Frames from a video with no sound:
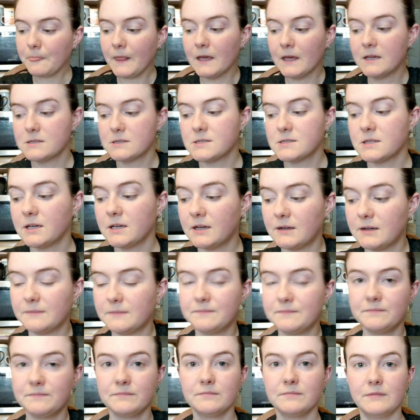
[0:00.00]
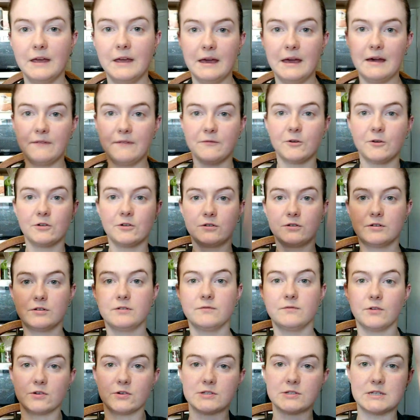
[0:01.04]
it's the effort
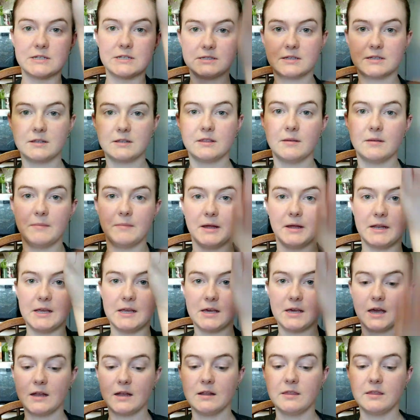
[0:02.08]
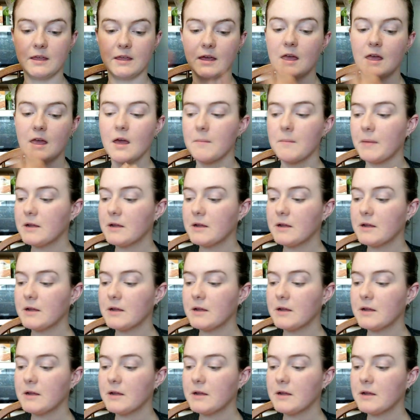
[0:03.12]
versus the money kind of thing.